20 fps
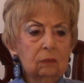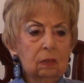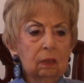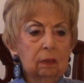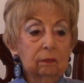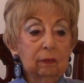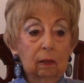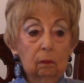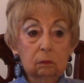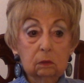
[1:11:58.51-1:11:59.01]

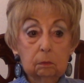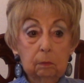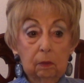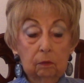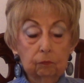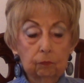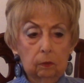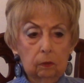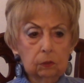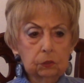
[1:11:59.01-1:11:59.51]
that was my
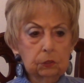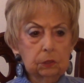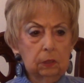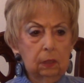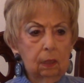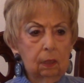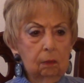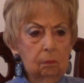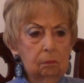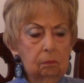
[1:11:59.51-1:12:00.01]
first
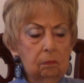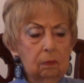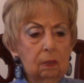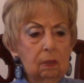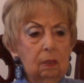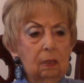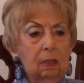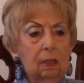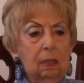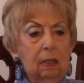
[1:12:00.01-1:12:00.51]
job.
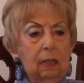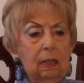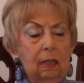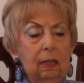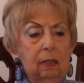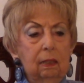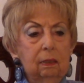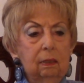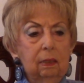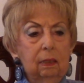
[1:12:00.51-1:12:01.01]

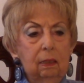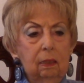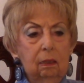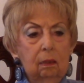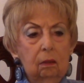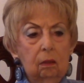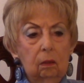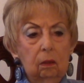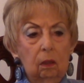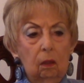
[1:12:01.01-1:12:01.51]
And
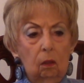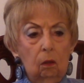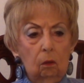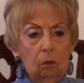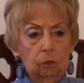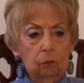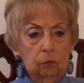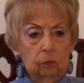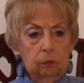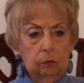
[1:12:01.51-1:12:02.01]
then all
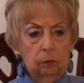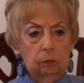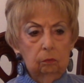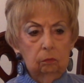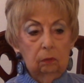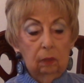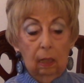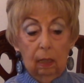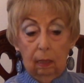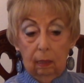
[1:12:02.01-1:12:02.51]
through
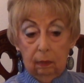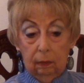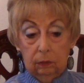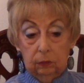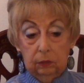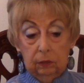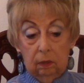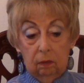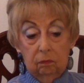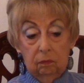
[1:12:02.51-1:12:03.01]

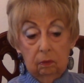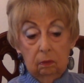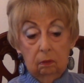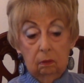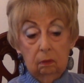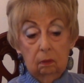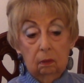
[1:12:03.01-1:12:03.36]
college, even